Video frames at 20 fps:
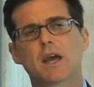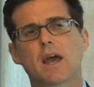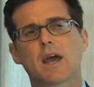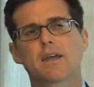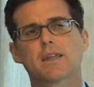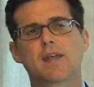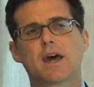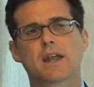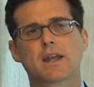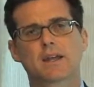
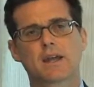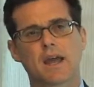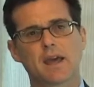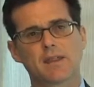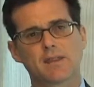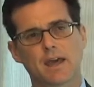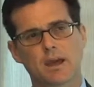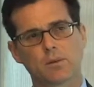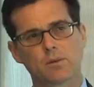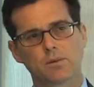And that,
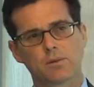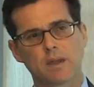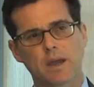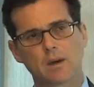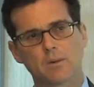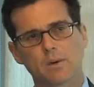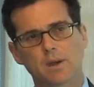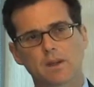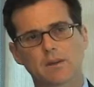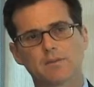again, that,
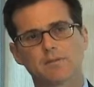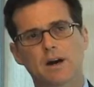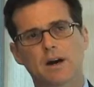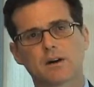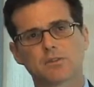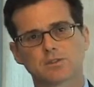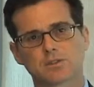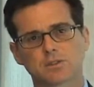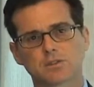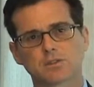that would
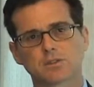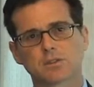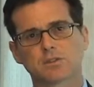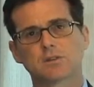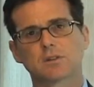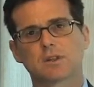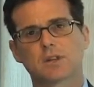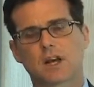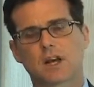involve certain